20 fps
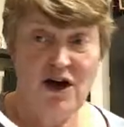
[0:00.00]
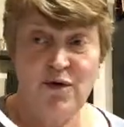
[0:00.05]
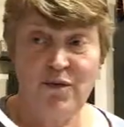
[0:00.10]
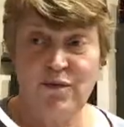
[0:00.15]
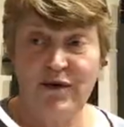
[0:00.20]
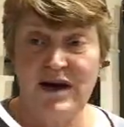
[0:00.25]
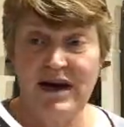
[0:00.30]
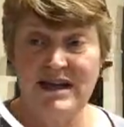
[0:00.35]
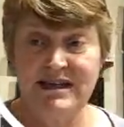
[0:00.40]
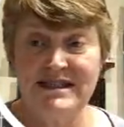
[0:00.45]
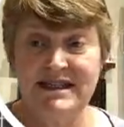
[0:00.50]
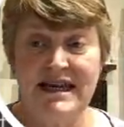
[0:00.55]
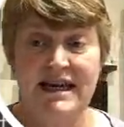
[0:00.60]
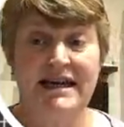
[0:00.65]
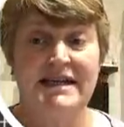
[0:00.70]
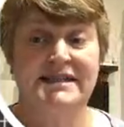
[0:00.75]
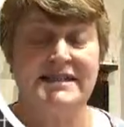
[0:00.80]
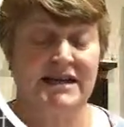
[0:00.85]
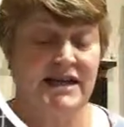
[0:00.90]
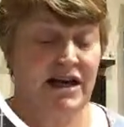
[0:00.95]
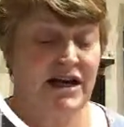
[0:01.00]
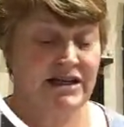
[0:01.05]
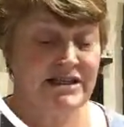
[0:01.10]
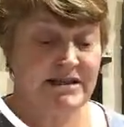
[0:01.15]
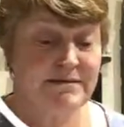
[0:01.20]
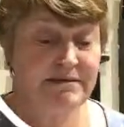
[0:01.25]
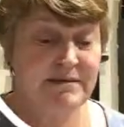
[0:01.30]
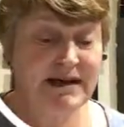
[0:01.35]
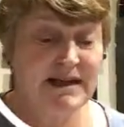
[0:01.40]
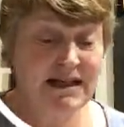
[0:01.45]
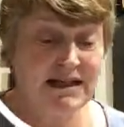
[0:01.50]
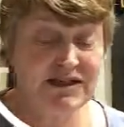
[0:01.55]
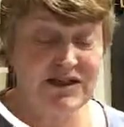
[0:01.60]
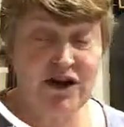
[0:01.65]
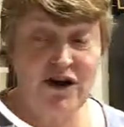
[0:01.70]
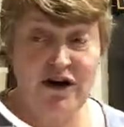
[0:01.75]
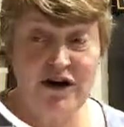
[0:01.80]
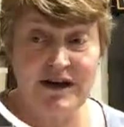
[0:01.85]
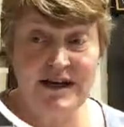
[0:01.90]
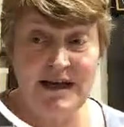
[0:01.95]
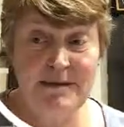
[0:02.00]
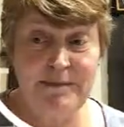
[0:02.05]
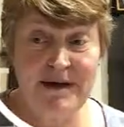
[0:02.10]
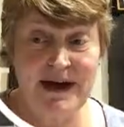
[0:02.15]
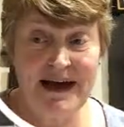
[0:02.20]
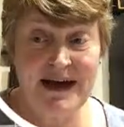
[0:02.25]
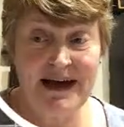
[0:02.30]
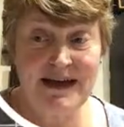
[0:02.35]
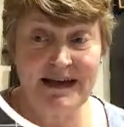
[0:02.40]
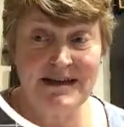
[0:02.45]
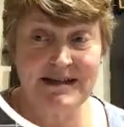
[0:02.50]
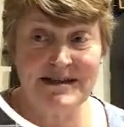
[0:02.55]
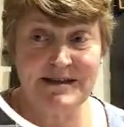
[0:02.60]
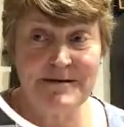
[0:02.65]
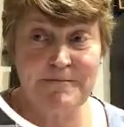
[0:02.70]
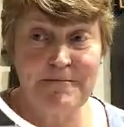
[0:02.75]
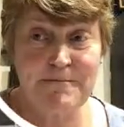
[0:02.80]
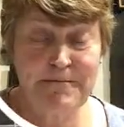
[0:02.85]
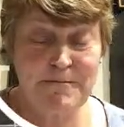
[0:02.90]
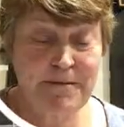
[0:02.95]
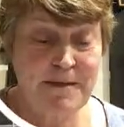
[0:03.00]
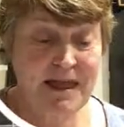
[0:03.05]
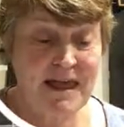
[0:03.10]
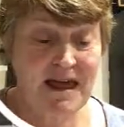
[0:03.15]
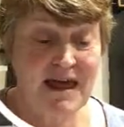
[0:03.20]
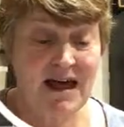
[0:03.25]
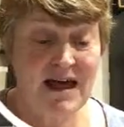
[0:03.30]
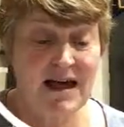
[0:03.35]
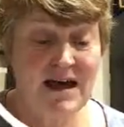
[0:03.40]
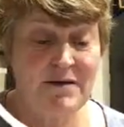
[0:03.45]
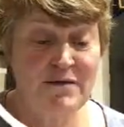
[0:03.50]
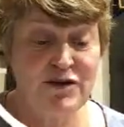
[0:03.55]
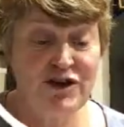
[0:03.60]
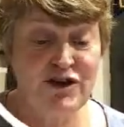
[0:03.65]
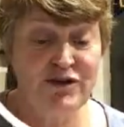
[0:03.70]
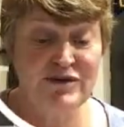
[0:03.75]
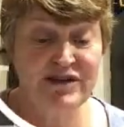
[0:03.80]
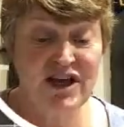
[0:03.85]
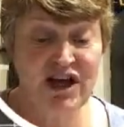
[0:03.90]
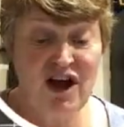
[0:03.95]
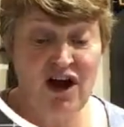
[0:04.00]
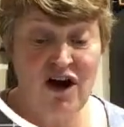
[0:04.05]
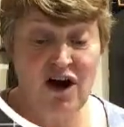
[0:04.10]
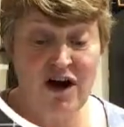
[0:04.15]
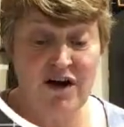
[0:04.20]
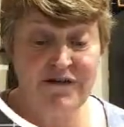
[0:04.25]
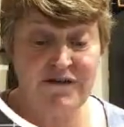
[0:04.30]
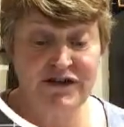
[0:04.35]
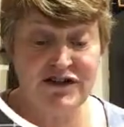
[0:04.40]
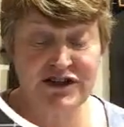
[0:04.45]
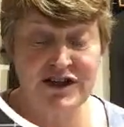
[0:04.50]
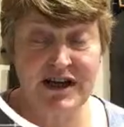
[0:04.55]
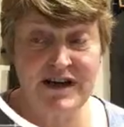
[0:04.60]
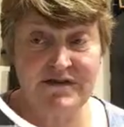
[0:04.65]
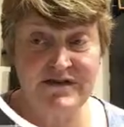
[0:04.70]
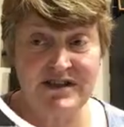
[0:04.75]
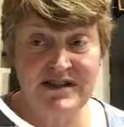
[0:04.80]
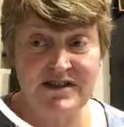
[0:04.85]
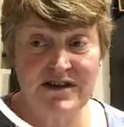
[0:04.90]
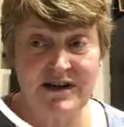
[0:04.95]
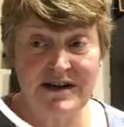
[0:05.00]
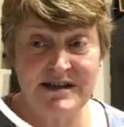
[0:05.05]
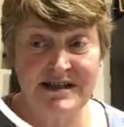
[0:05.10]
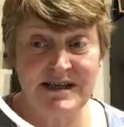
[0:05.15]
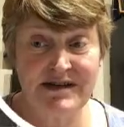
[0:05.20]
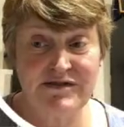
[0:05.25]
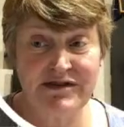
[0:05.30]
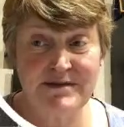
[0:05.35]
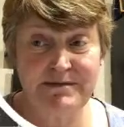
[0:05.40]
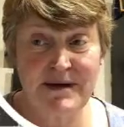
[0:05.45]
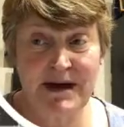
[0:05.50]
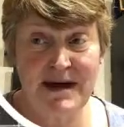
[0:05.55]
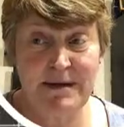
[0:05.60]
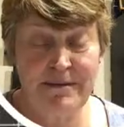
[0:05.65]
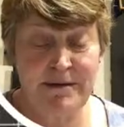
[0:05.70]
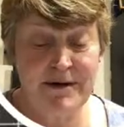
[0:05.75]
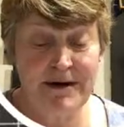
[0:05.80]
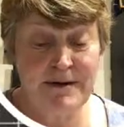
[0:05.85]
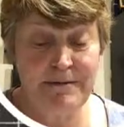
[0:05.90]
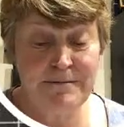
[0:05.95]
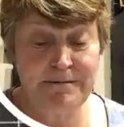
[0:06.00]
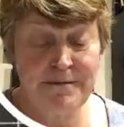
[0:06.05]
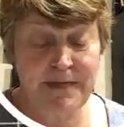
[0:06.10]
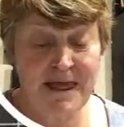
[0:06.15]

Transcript: We did some little tiny bags using half a sheet of designer series paper.